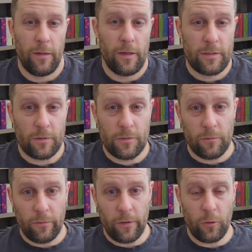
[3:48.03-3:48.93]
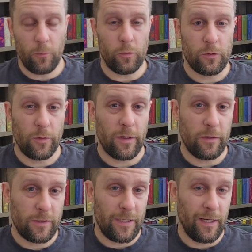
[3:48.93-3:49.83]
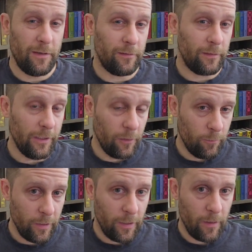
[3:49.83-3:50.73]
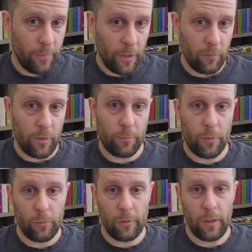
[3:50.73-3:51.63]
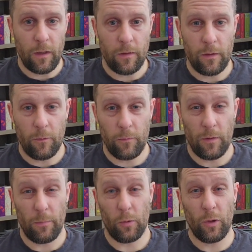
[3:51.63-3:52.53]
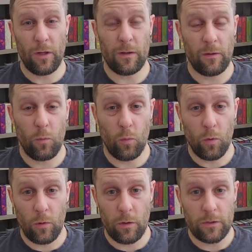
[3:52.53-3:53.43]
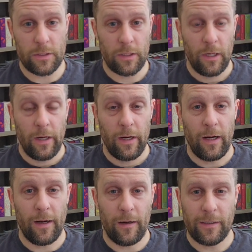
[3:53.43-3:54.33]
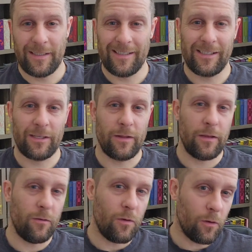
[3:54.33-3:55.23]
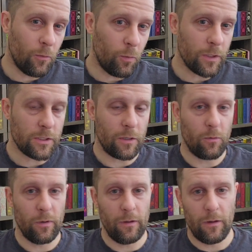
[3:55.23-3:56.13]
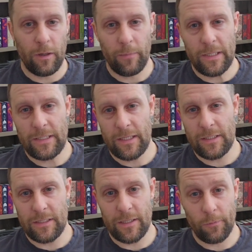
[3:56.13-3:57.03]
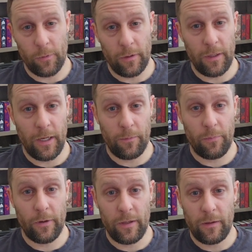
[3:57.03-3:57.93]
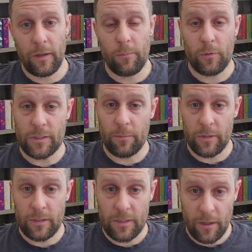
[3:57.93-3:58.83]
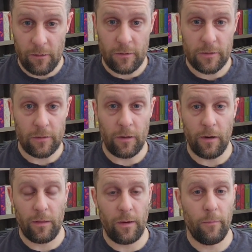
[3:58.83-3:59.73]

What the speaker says: I think it's also valuable to understand a little bit about Napoleon, the Napoleonic Wars, so that you know what's going on. My sense is that we're going to get pretty deep with some of these characters. A lot of